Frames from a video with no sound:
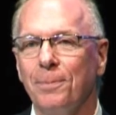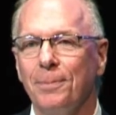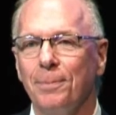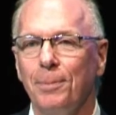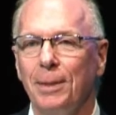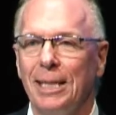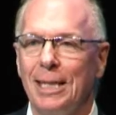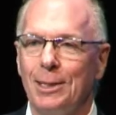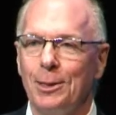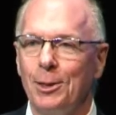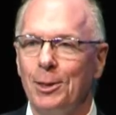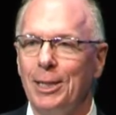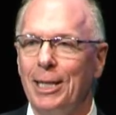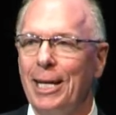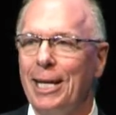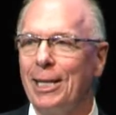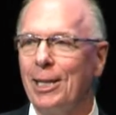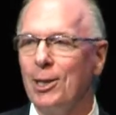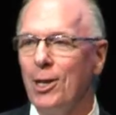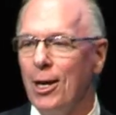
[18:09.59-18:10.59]
because it's an
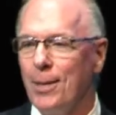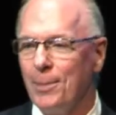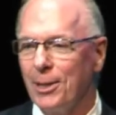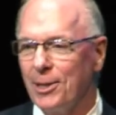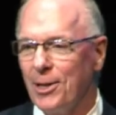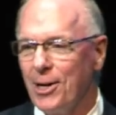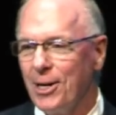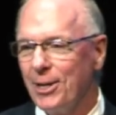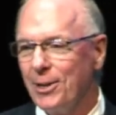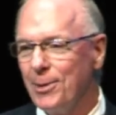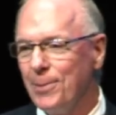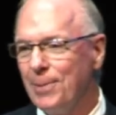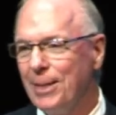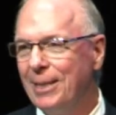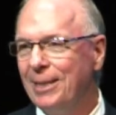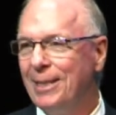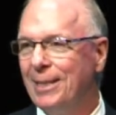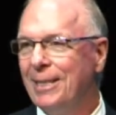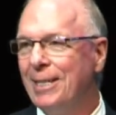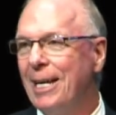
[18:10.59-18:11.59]
economic argument.
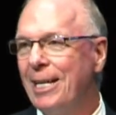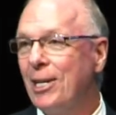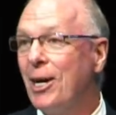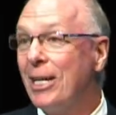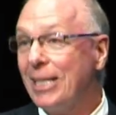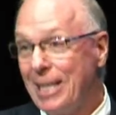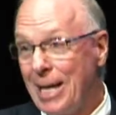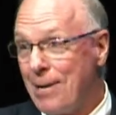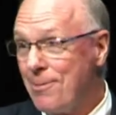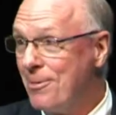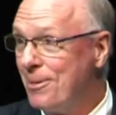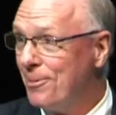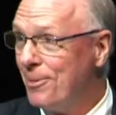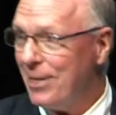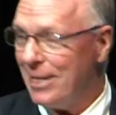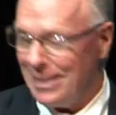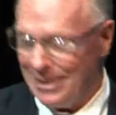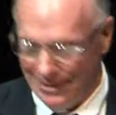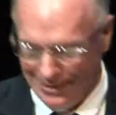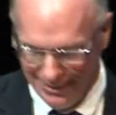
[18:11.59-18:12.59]
I got that one right.